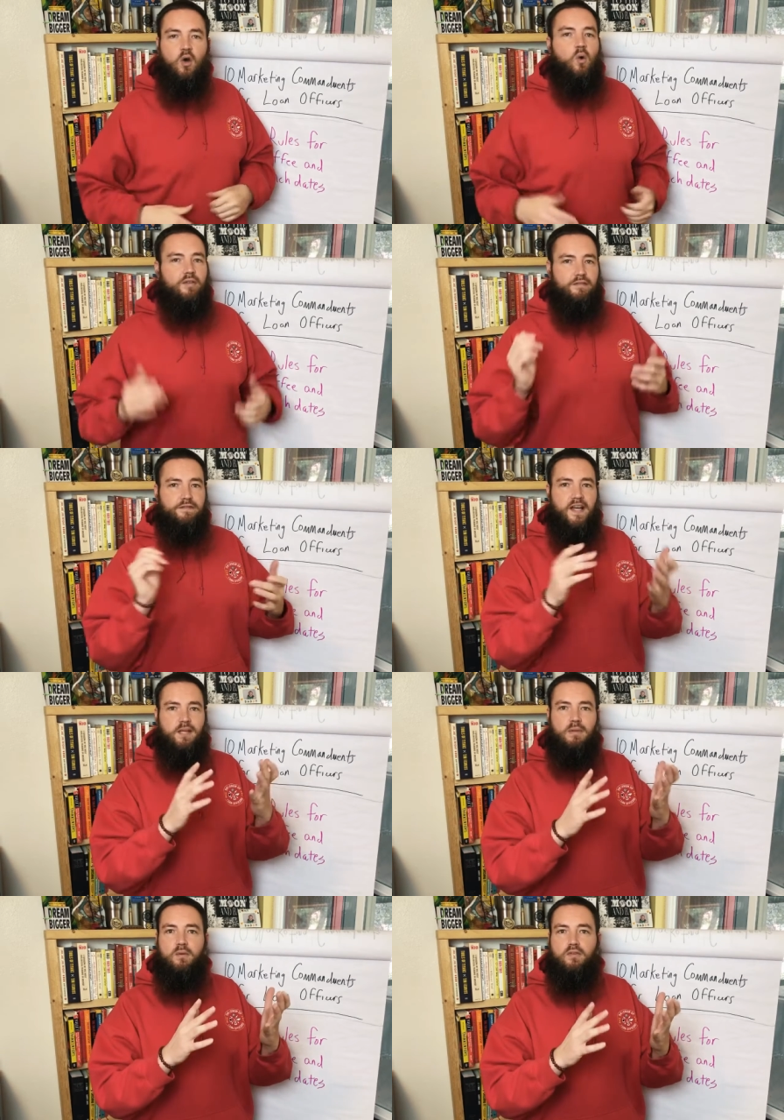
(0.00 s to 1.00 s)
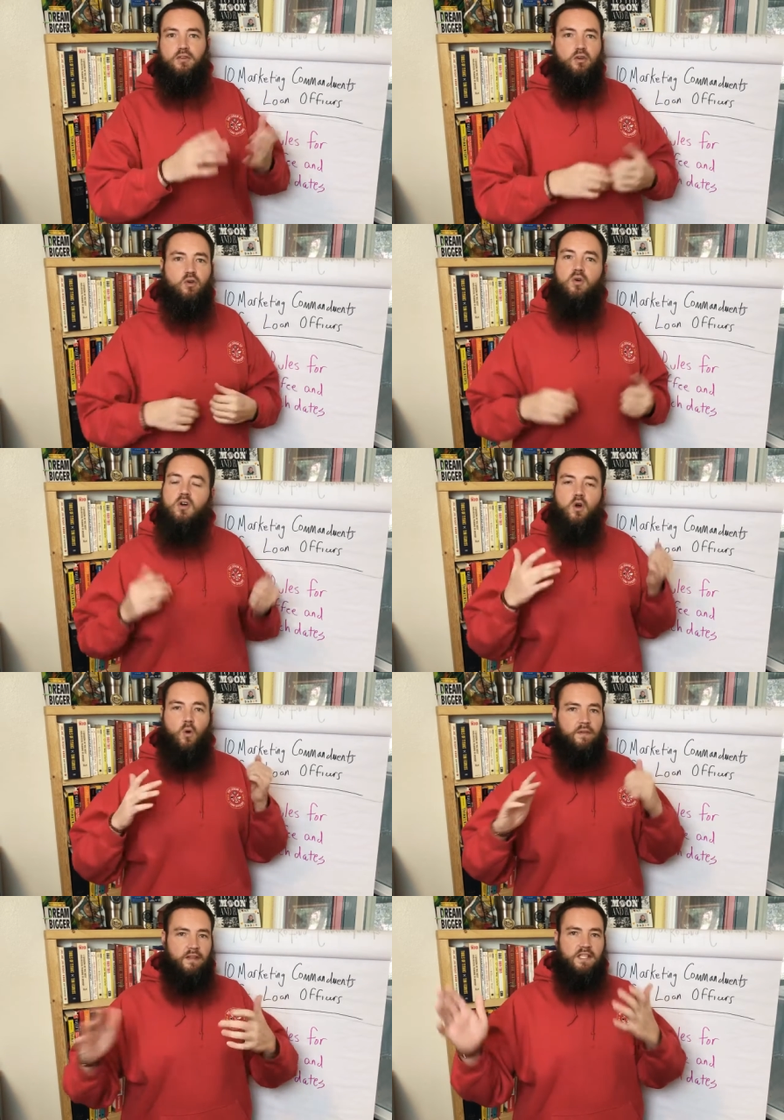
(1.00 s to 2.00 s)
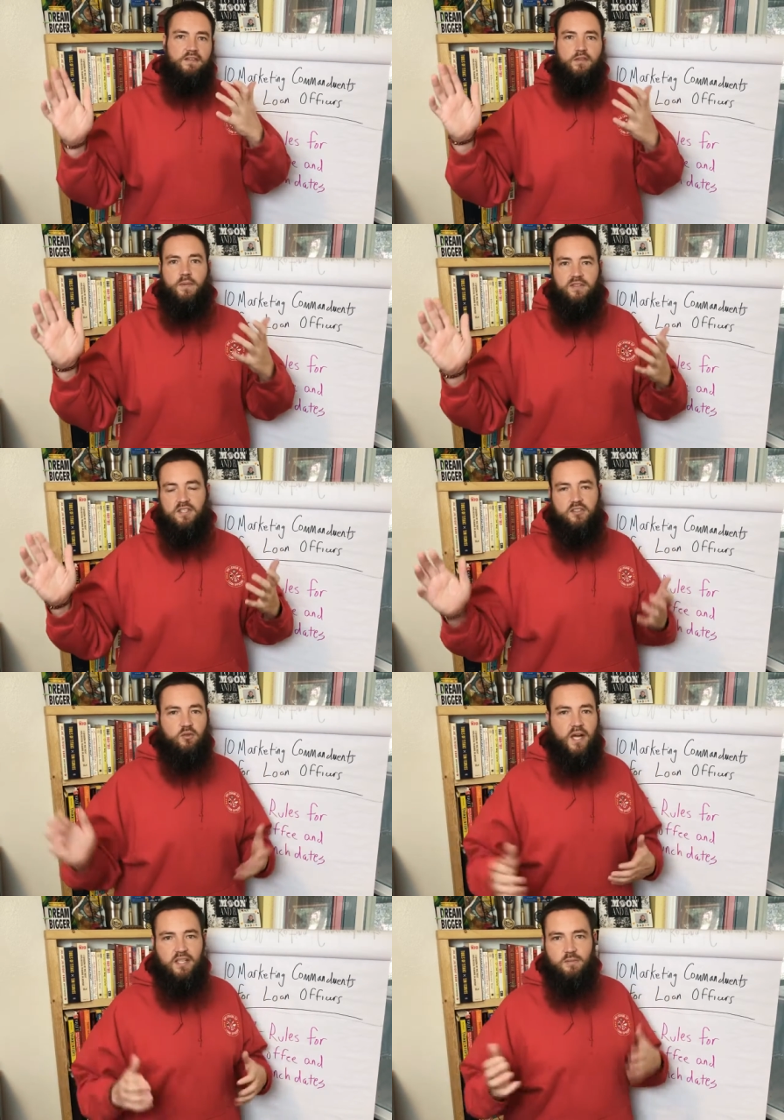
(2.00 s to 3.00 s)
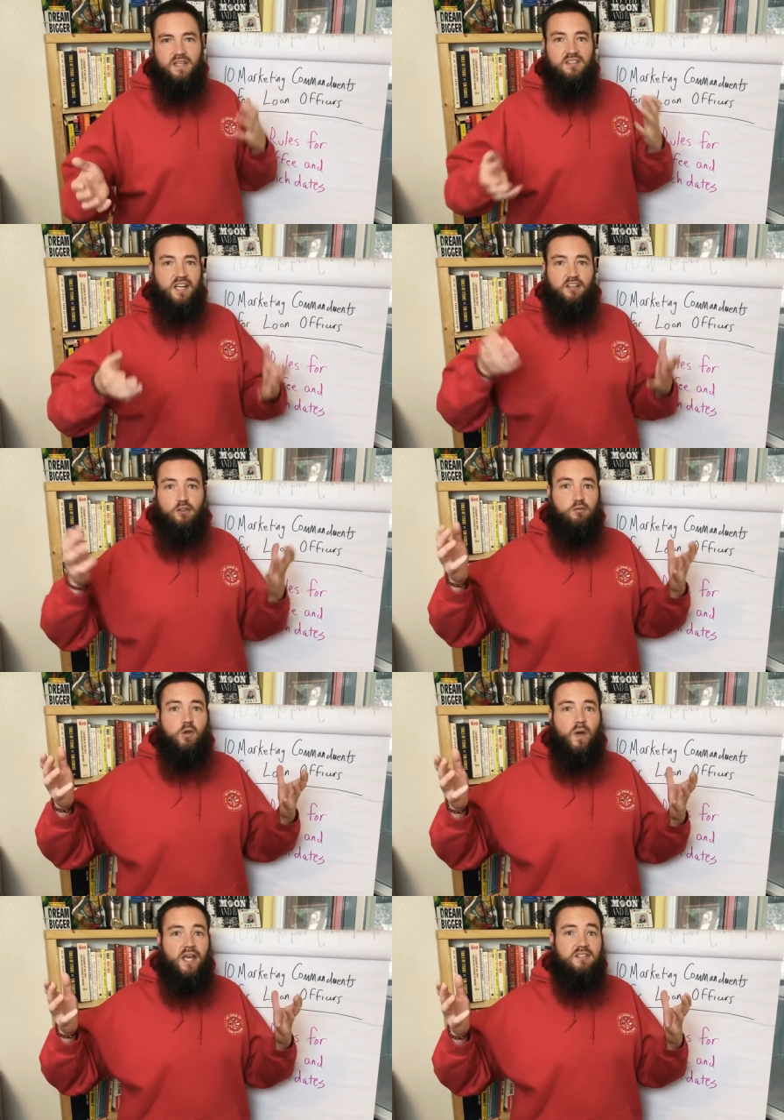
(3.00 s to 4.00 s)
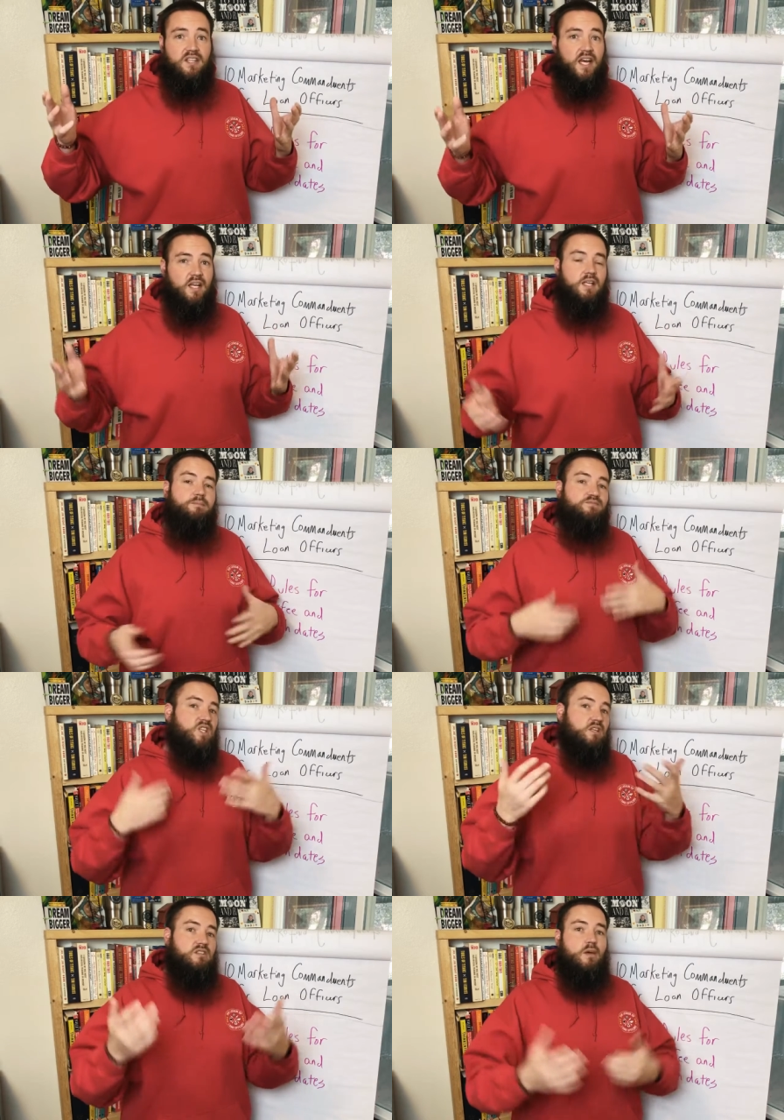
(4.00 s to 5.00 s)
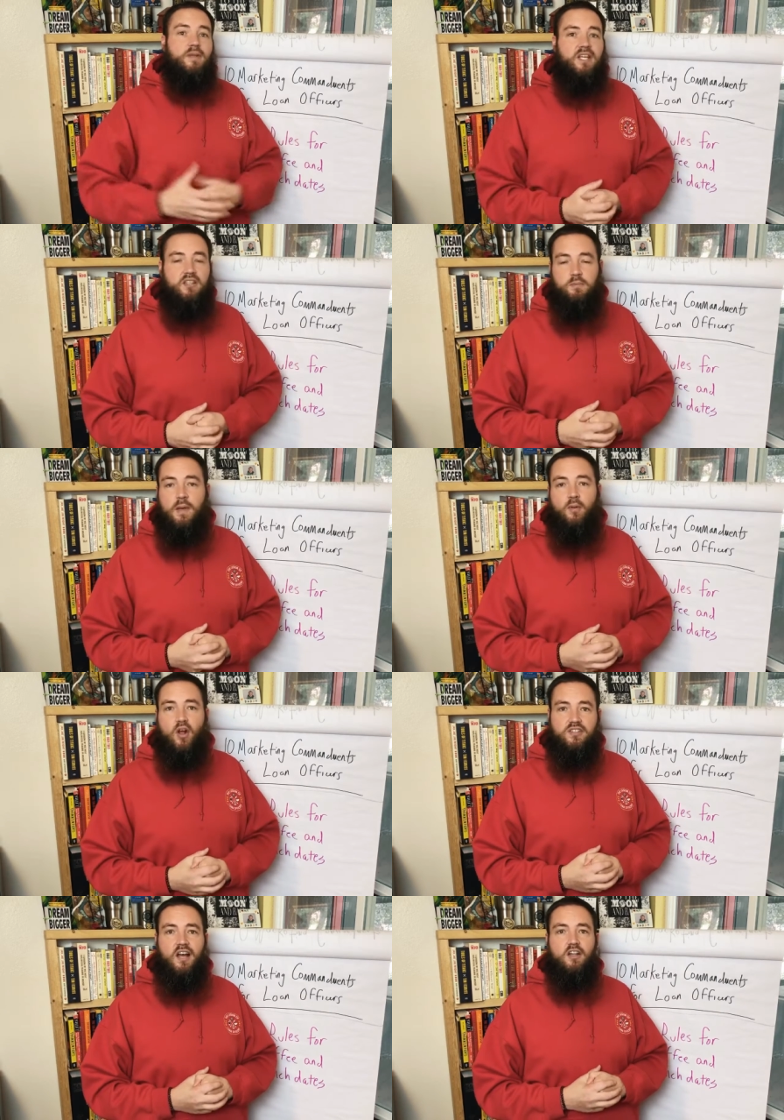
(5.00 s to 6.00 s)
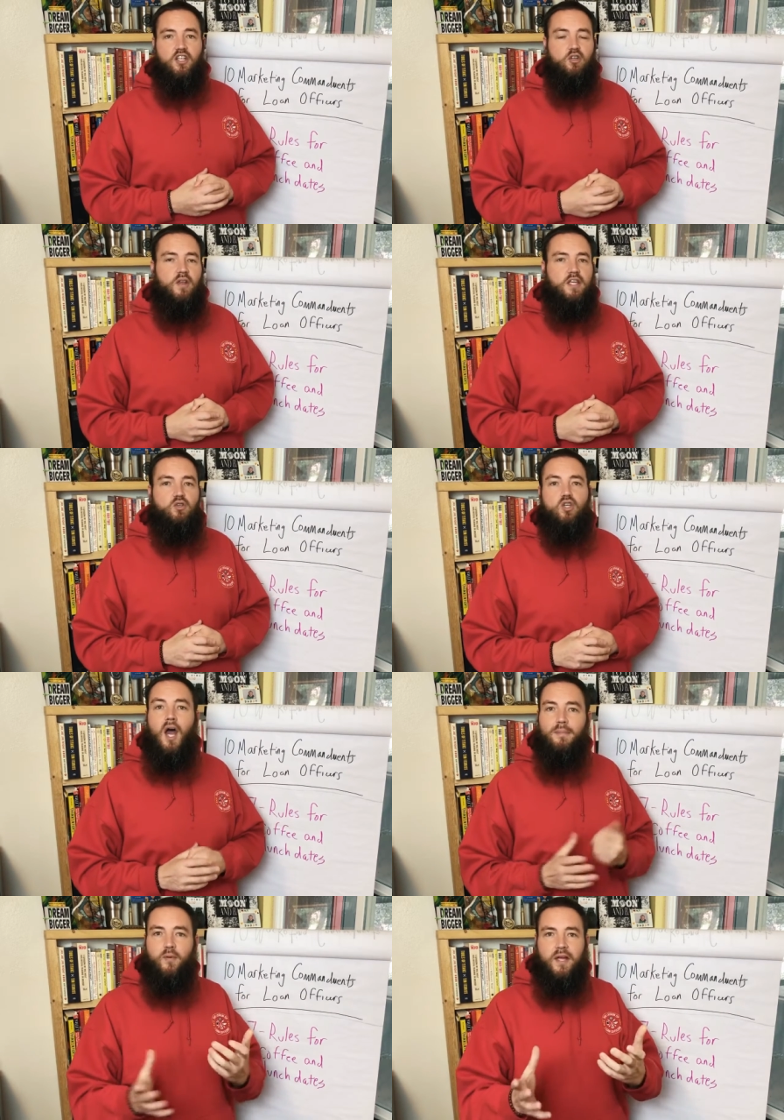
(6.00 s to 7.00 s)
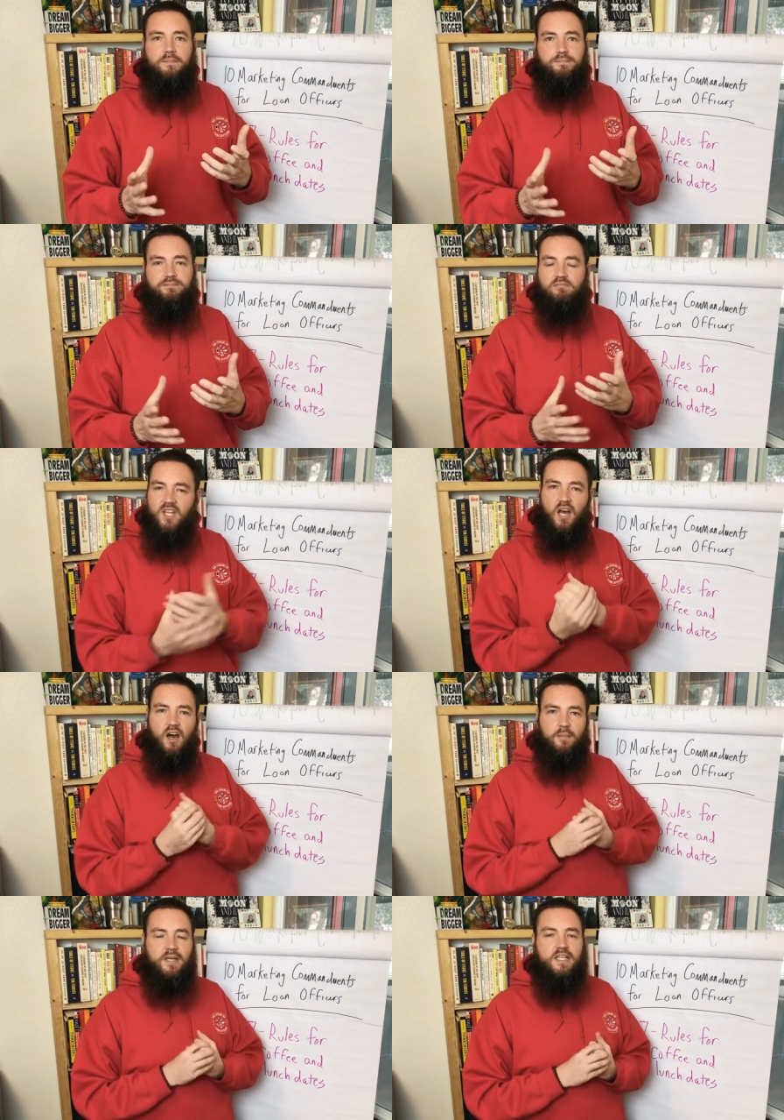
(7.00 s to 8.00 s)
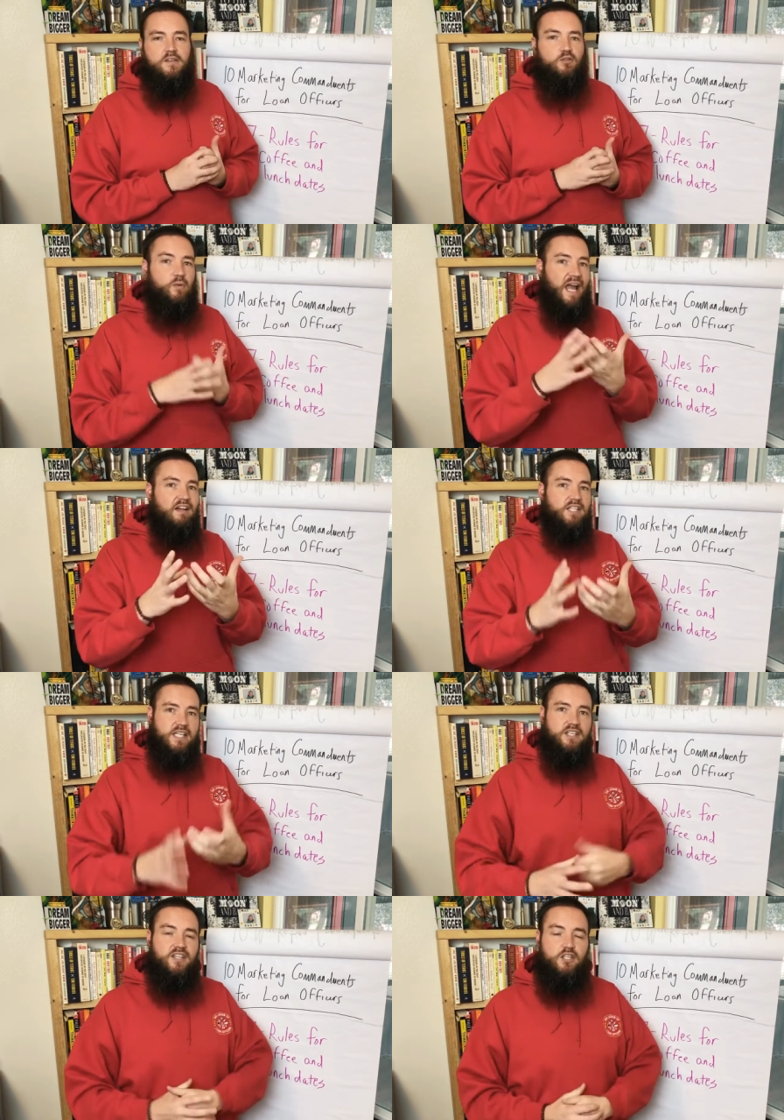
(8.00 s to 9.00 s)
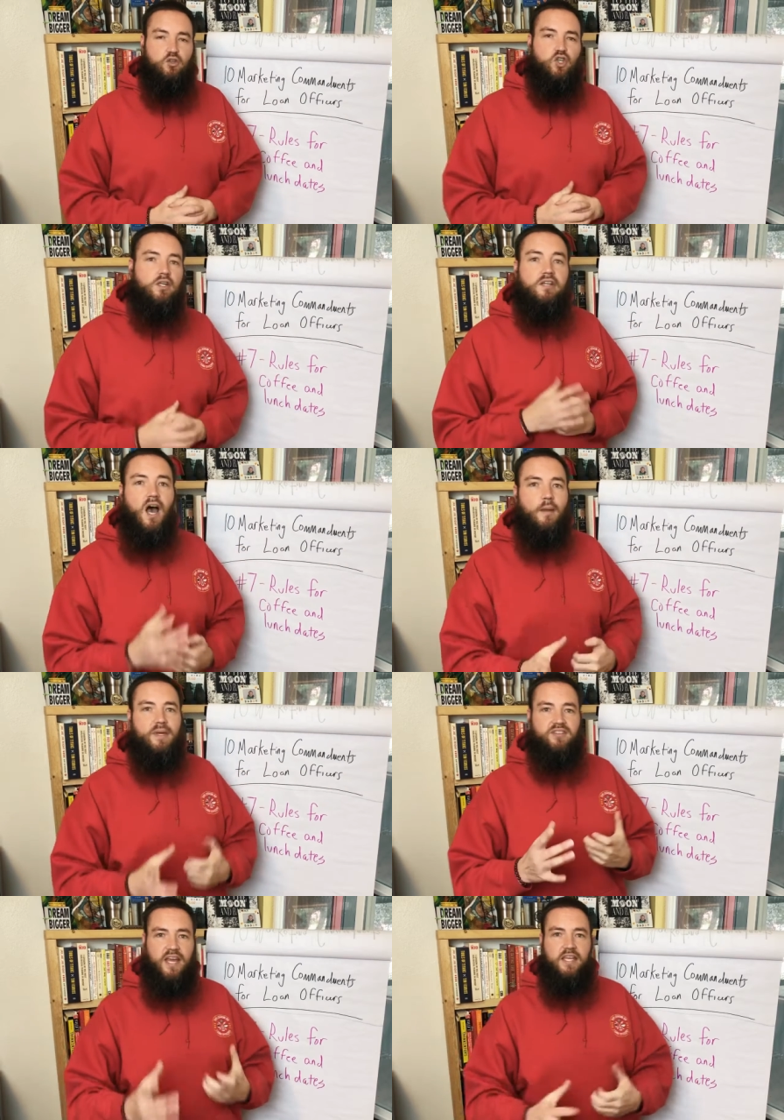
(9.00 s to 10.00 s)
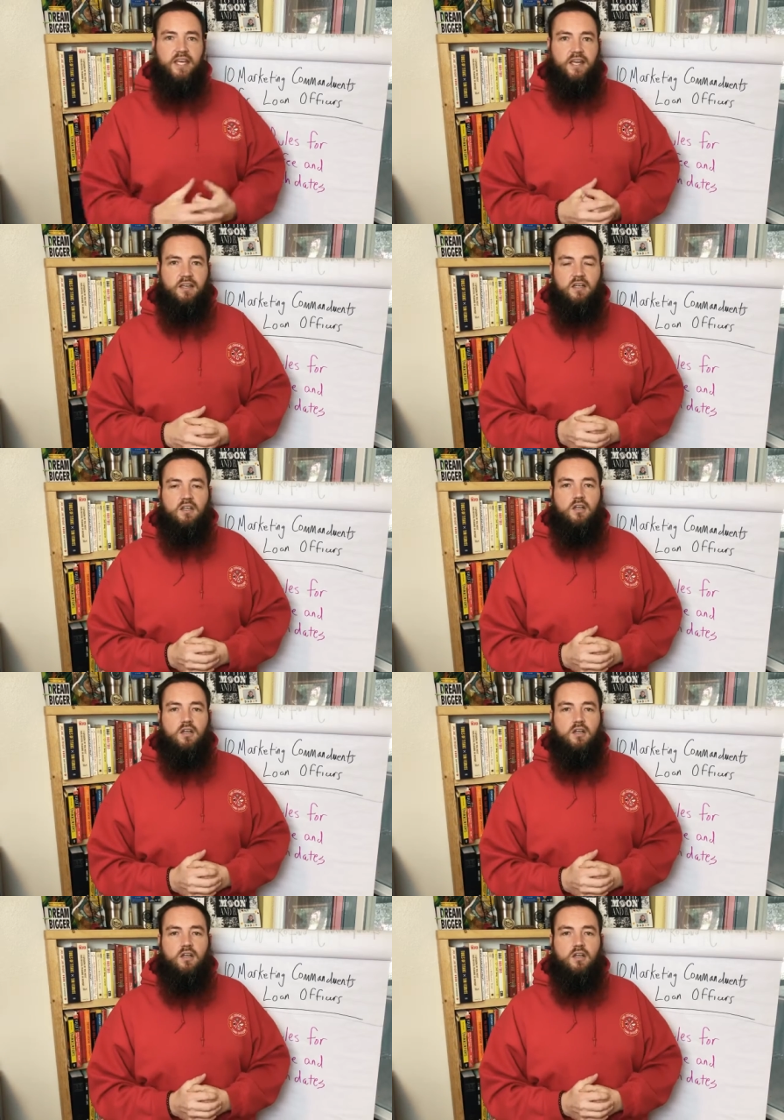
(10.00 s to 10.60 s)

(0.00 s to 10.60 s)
or they finally meet with you or they leave the business, right? It's basically like the three ways that some of these people are telling you that you should operate. Um, the reality is that you should not be taking